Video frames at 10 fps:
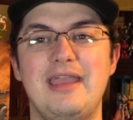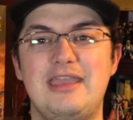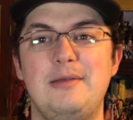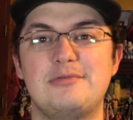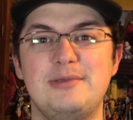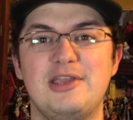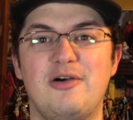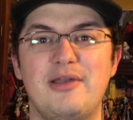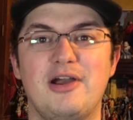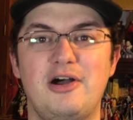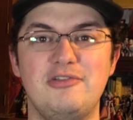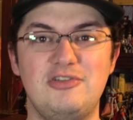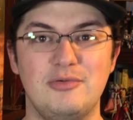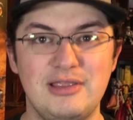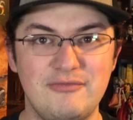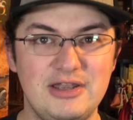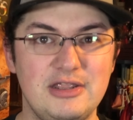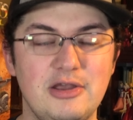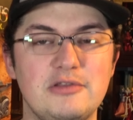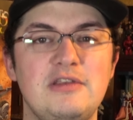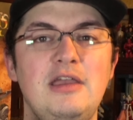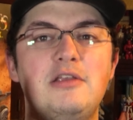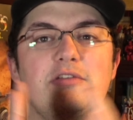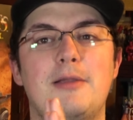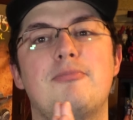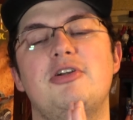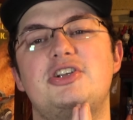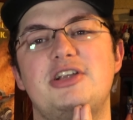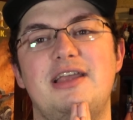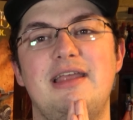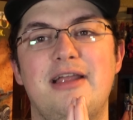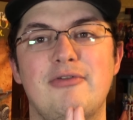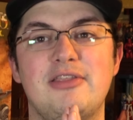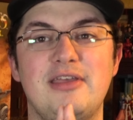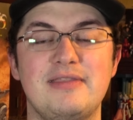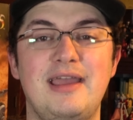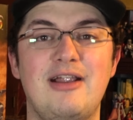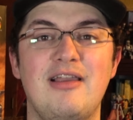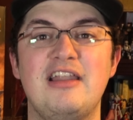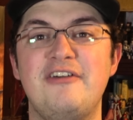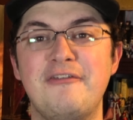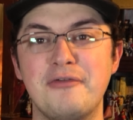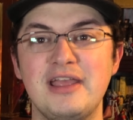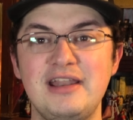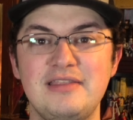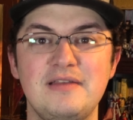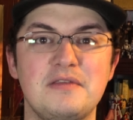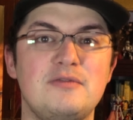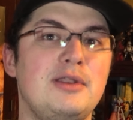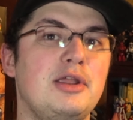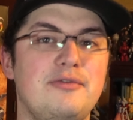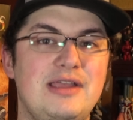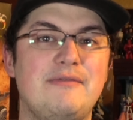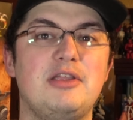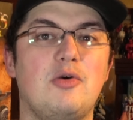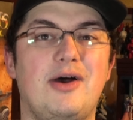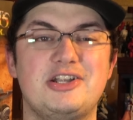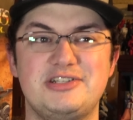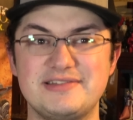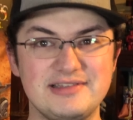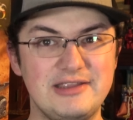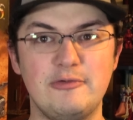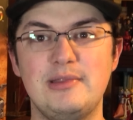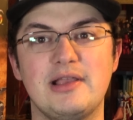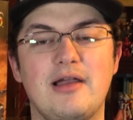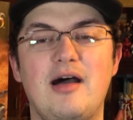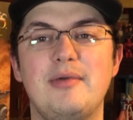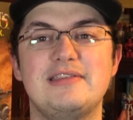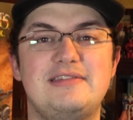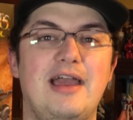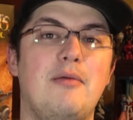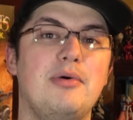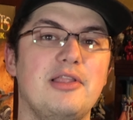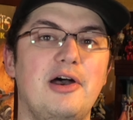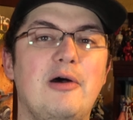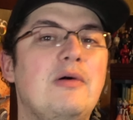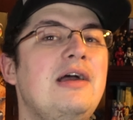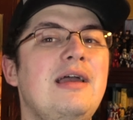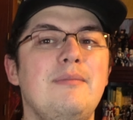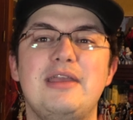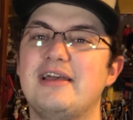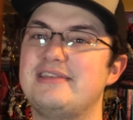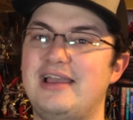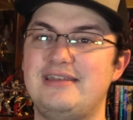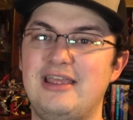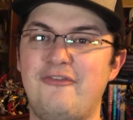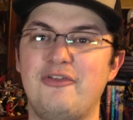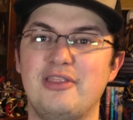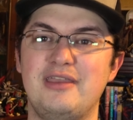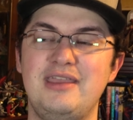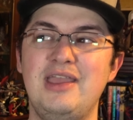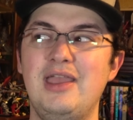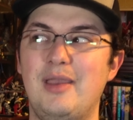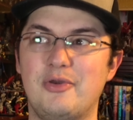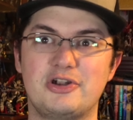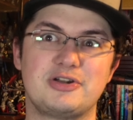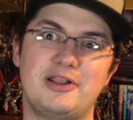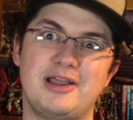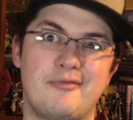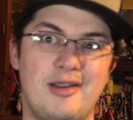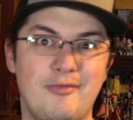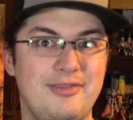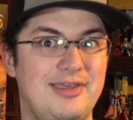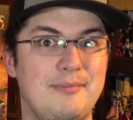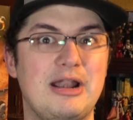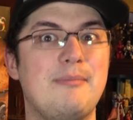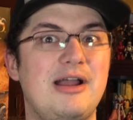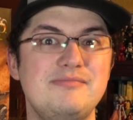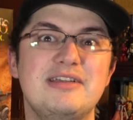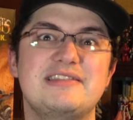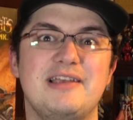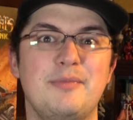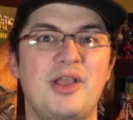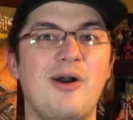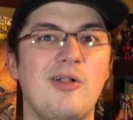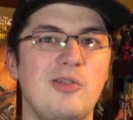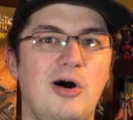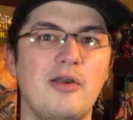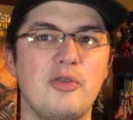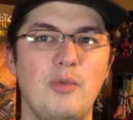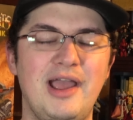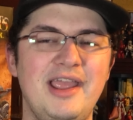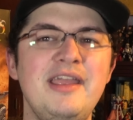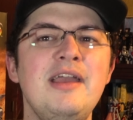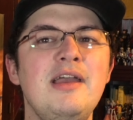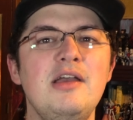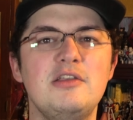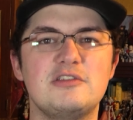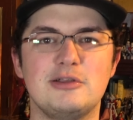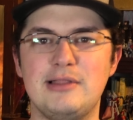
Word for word: and keeps me going on doing videos, so I appreciate everything there. And if I forget anything in this video, or if you have any questions, leave them in the comments down below, because I definitely am going to try to cover everything, but I might miss something along the way. So